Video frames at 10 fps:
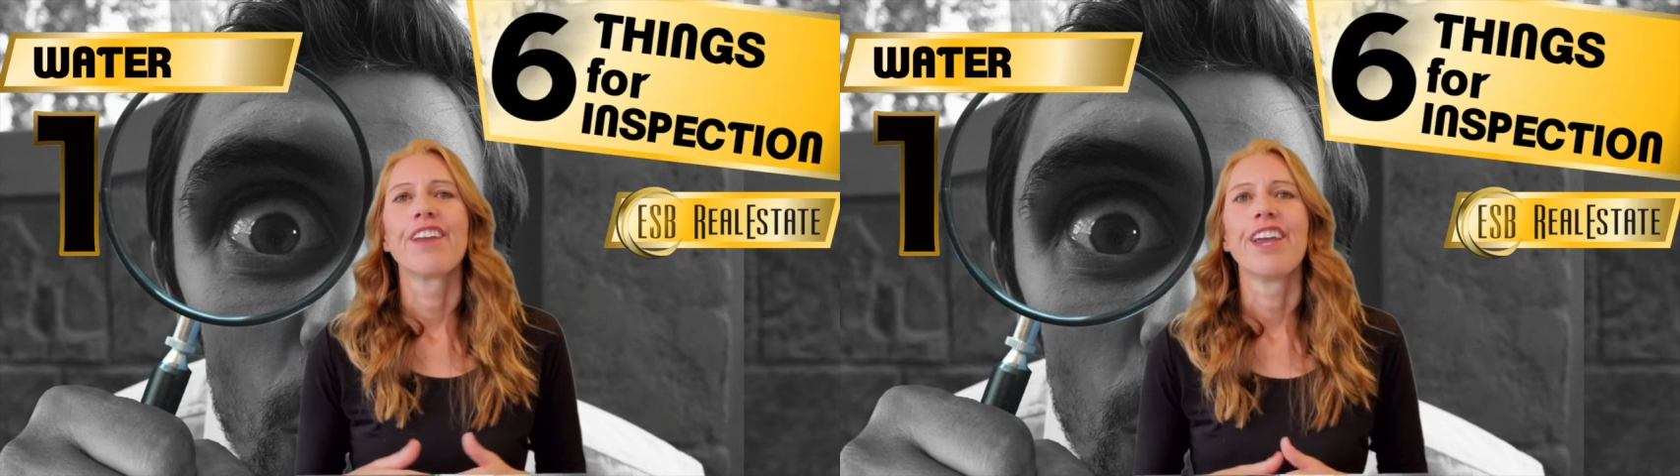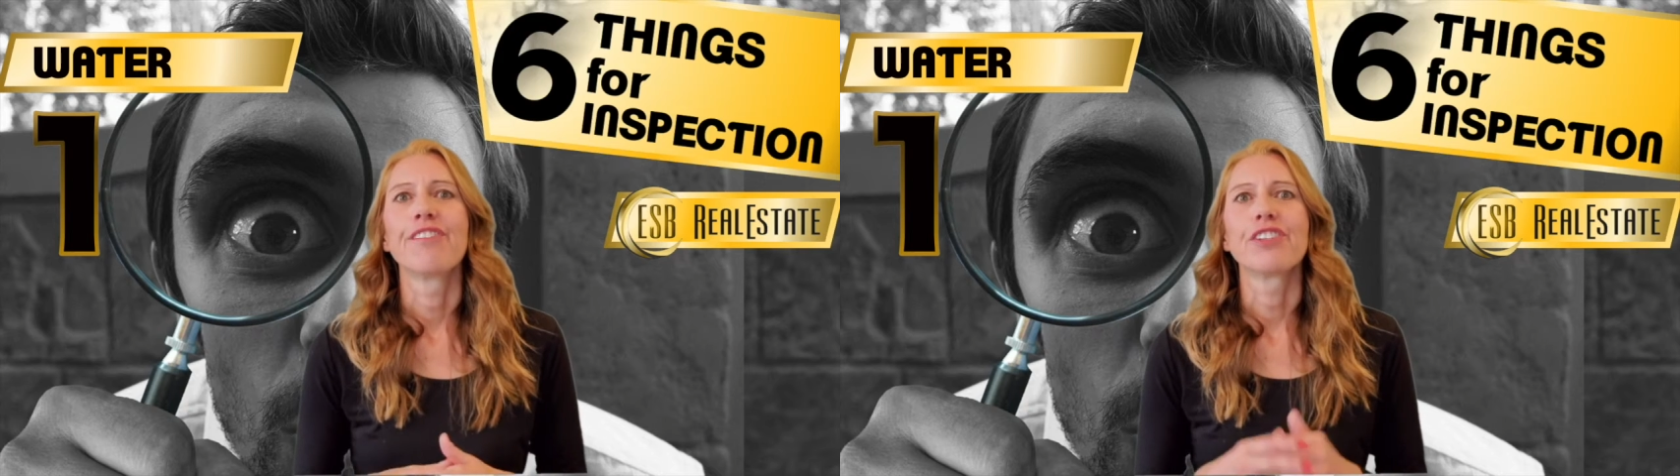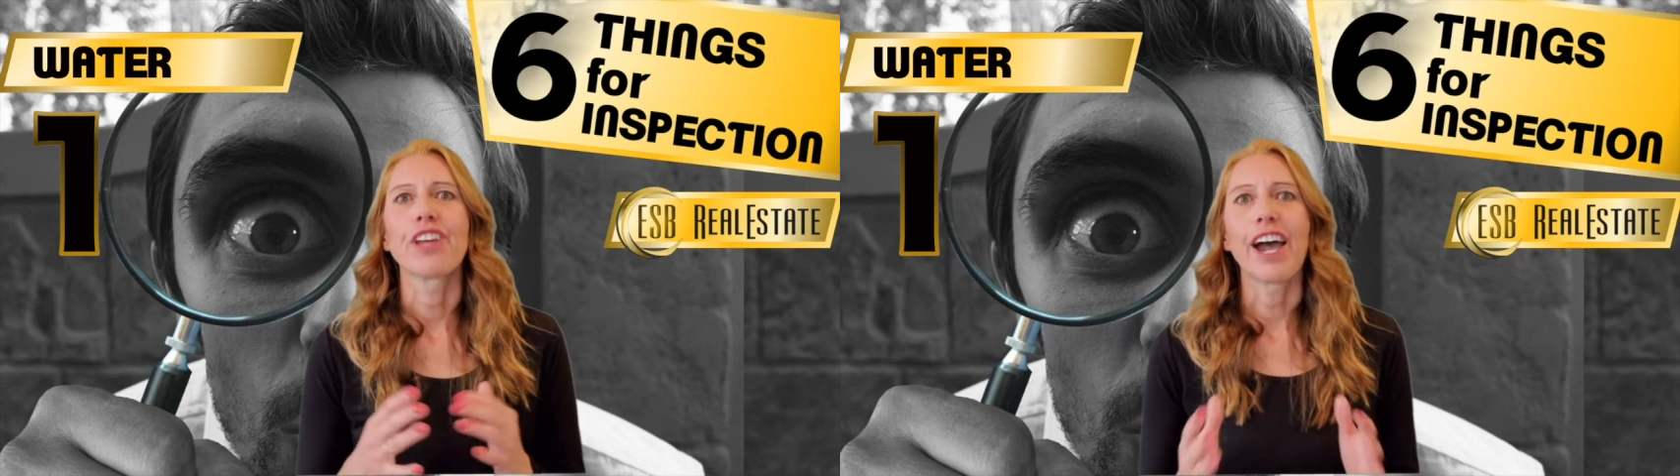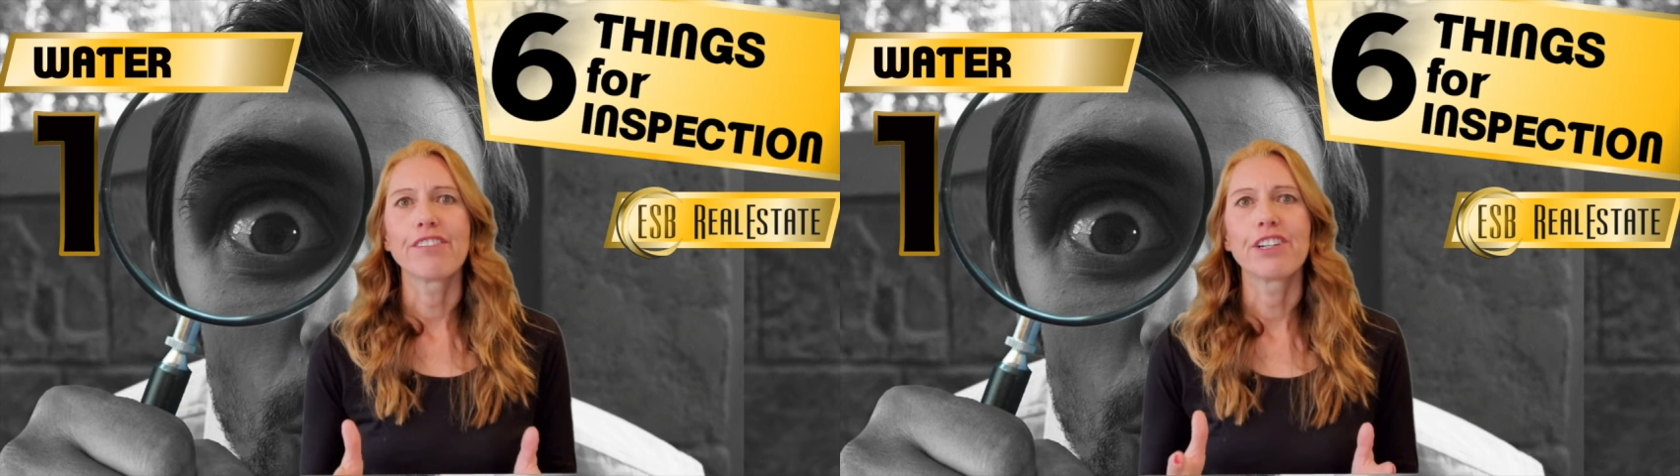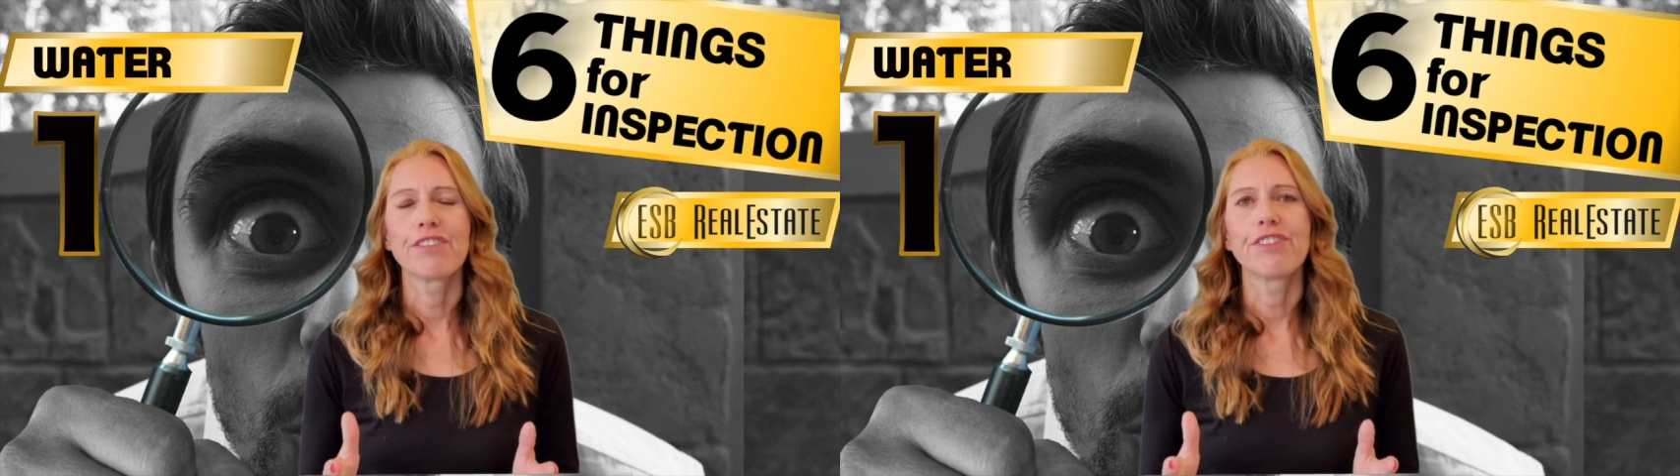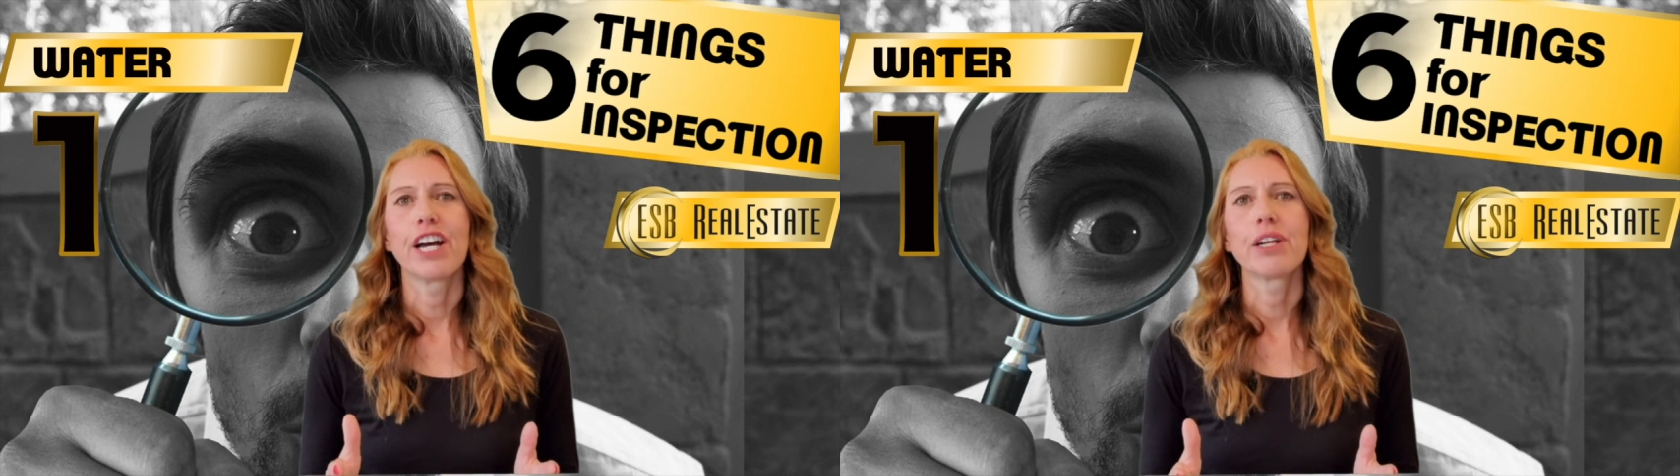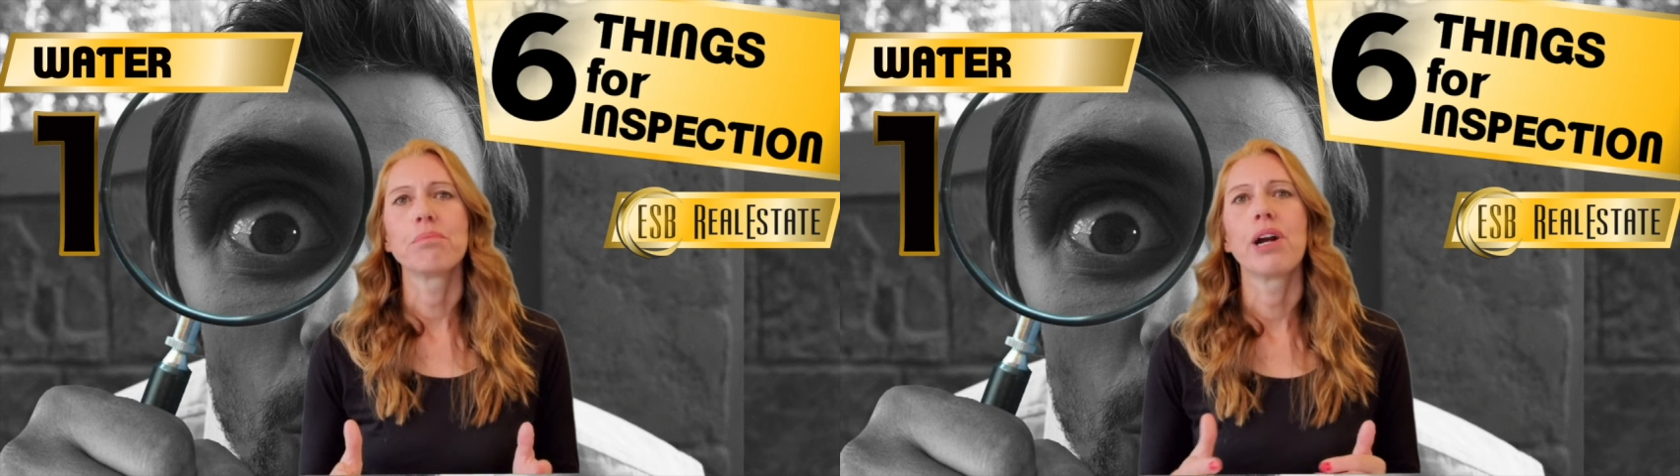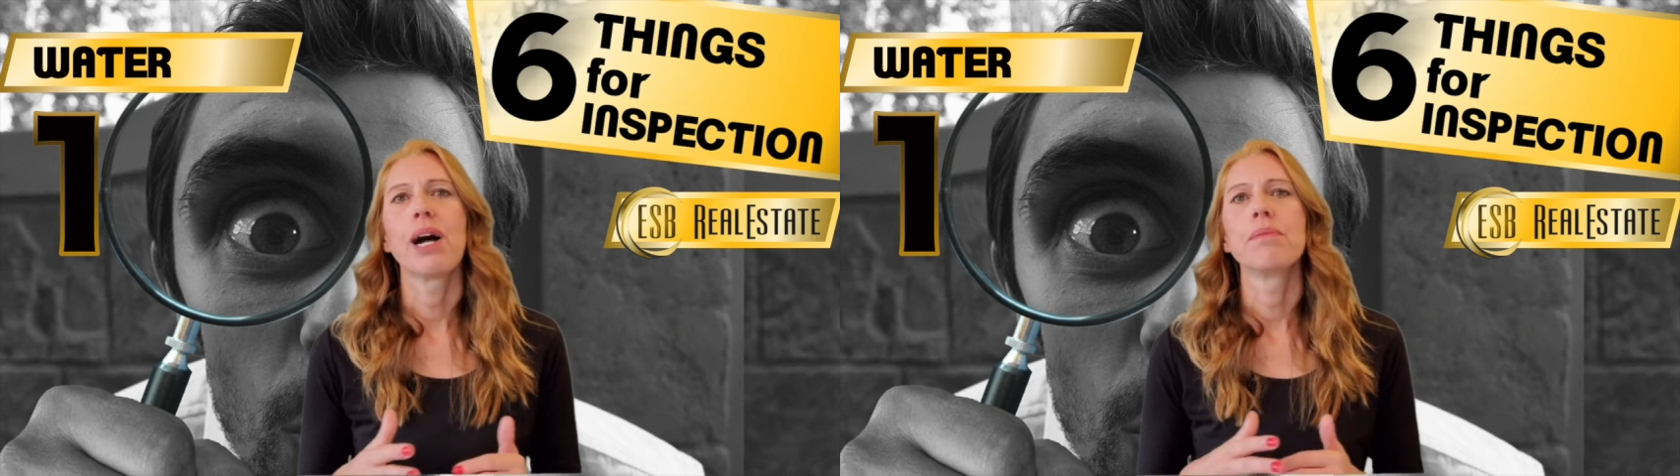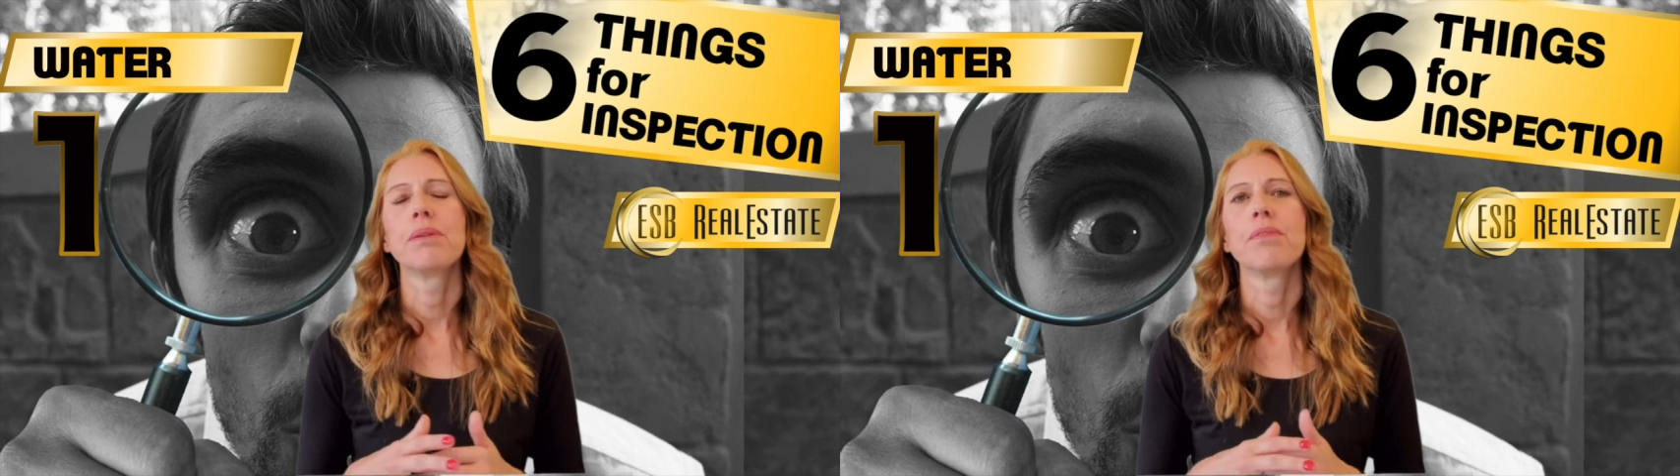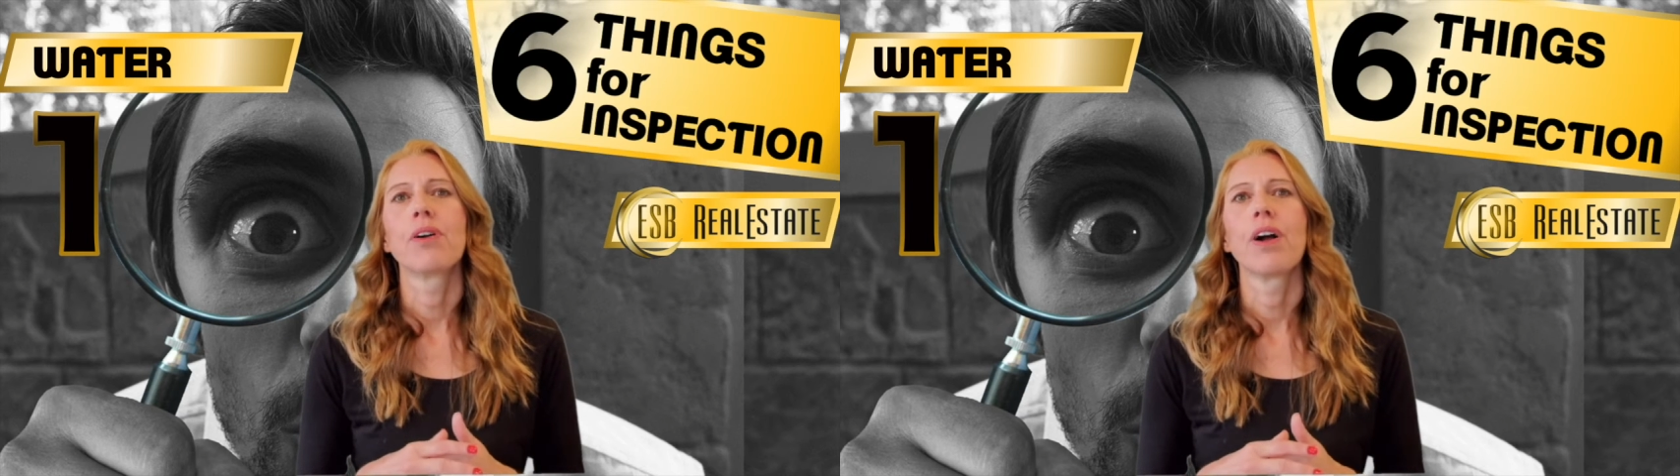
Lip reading: If there's ever a flooding problem